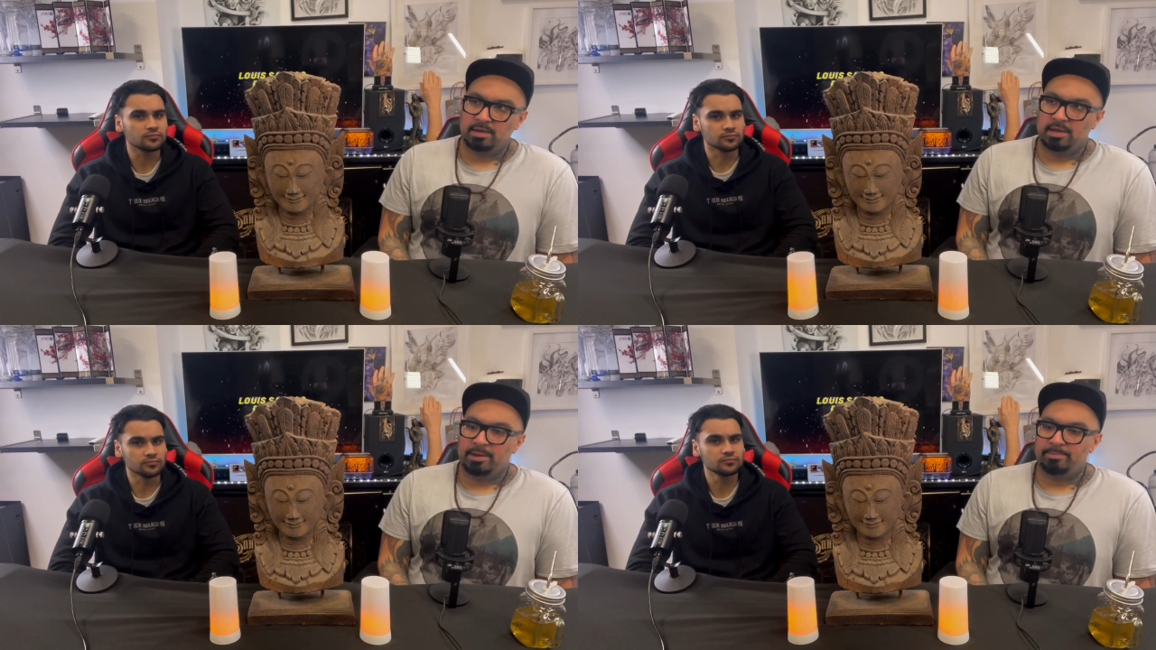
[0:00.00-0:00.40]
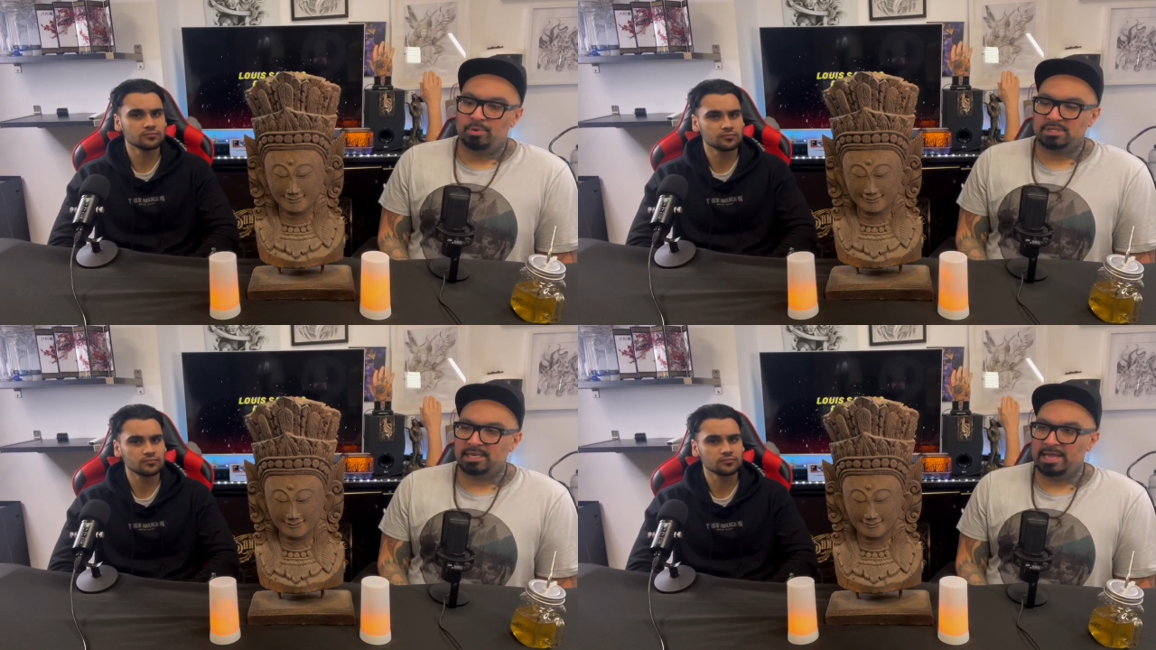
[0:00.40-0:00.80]
Speaker 1: Mm.
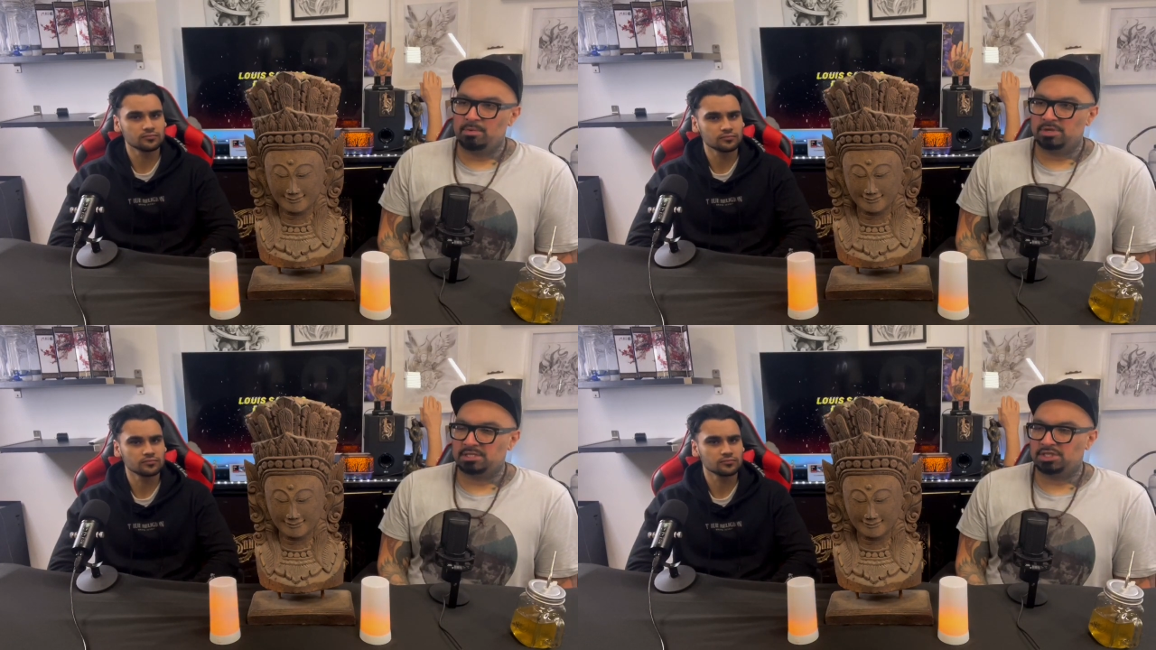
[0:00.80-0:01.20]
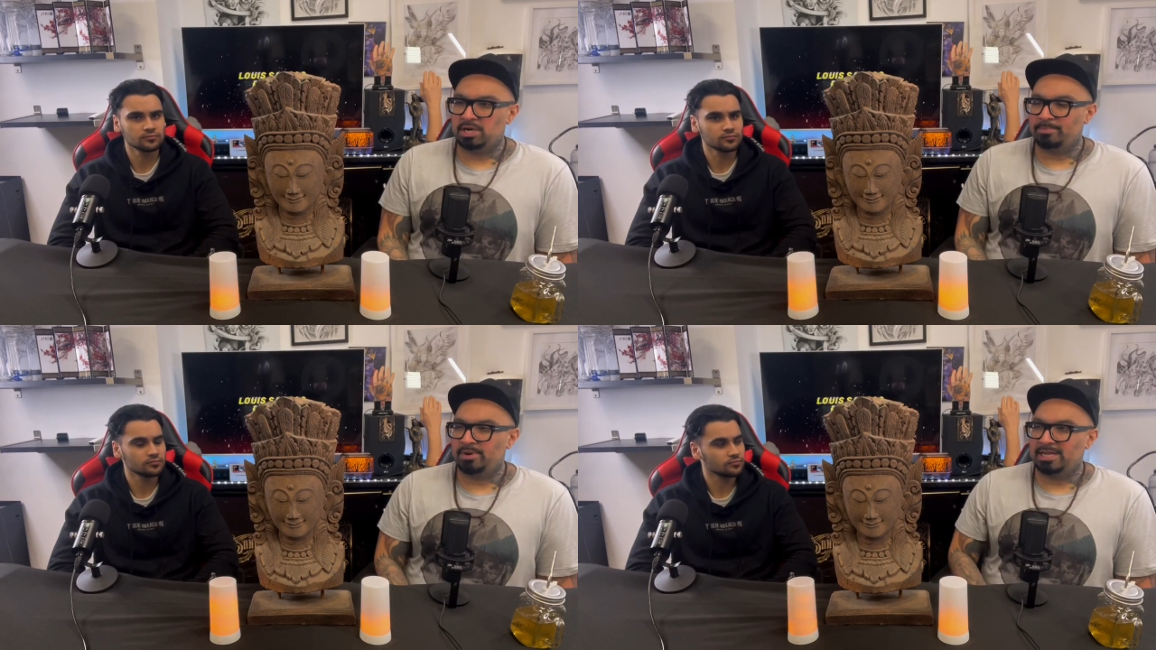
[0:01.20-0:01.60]
Bruce Lee was
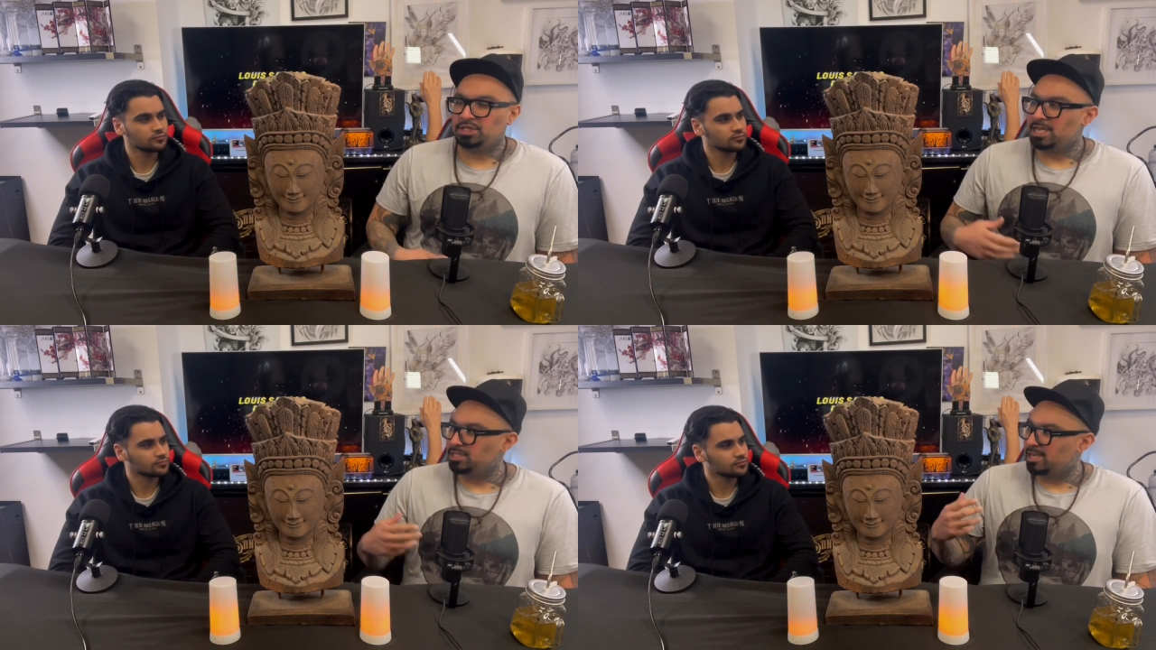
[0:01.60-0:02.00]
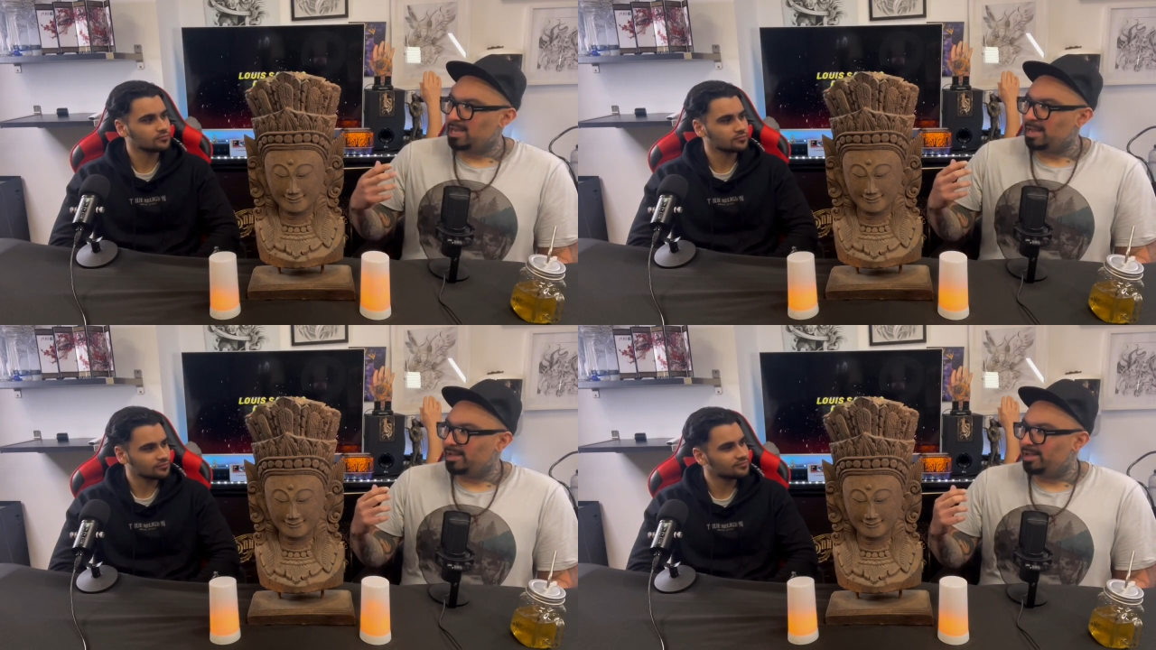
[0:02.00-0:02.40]
champion at cha
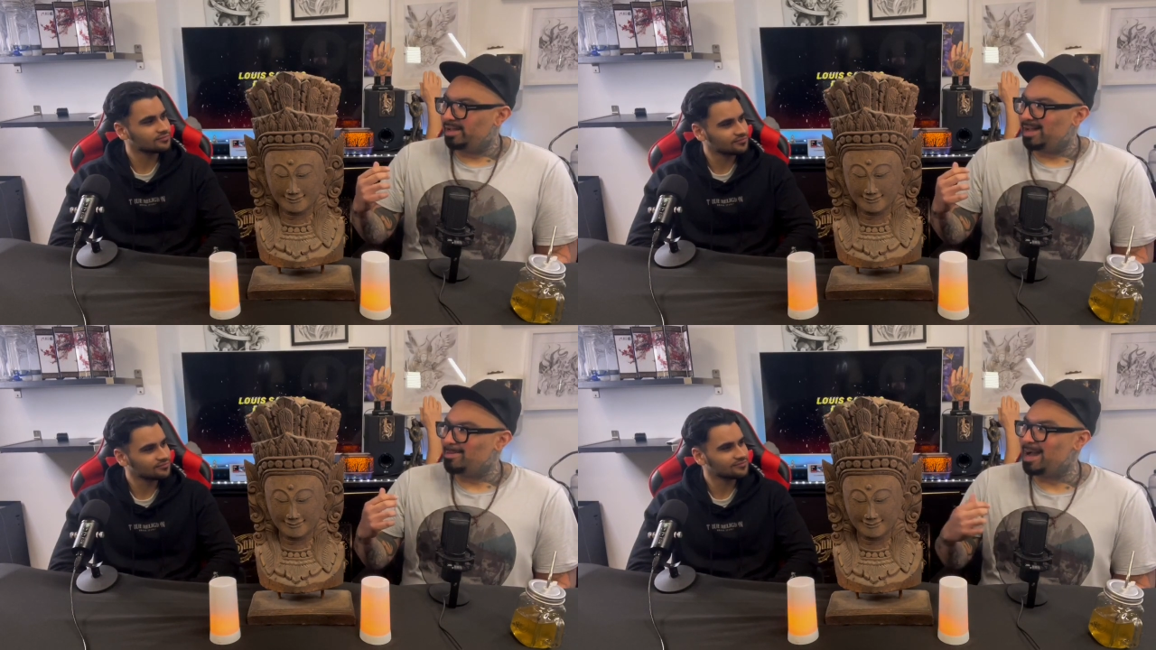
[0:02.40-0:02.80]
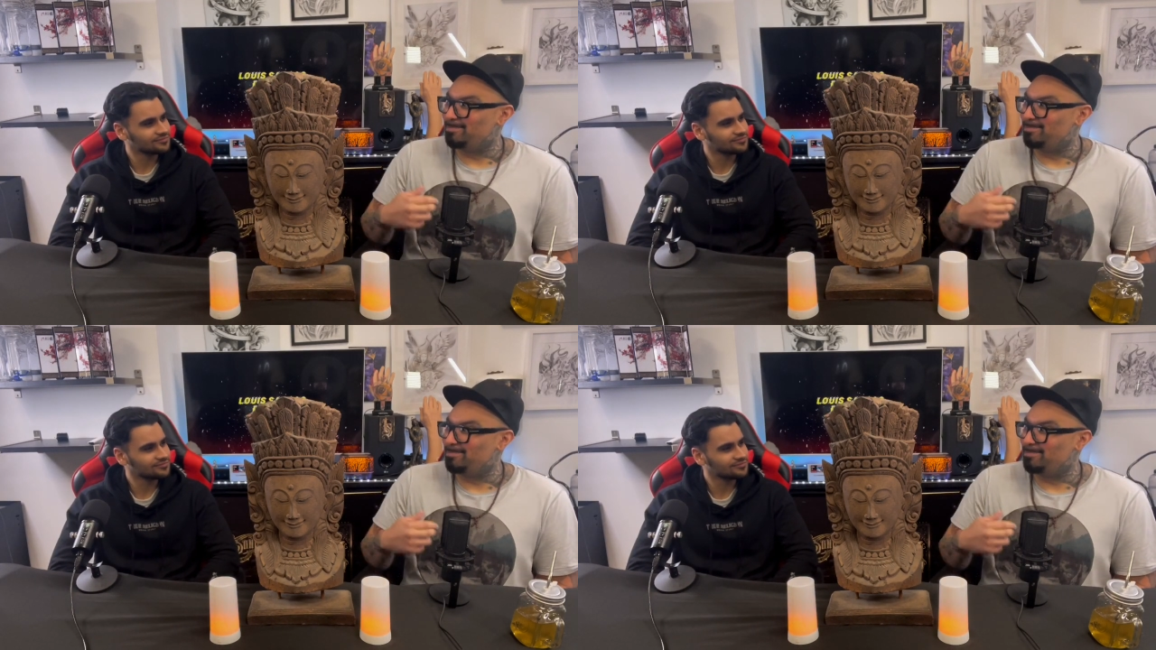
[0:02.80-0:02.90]
cha. Uh, uh